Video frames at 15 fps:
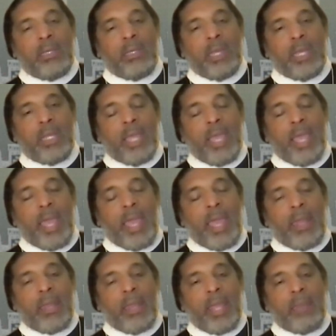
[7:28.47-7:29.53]
And they
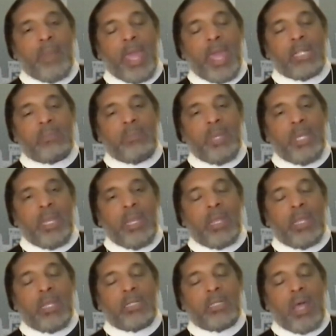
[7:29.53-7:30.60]
had a mass meeting
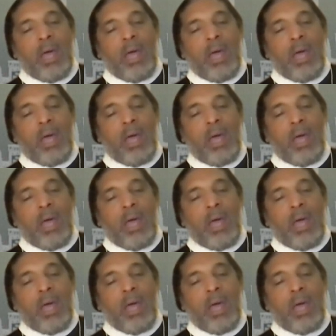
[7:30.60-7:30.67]
in his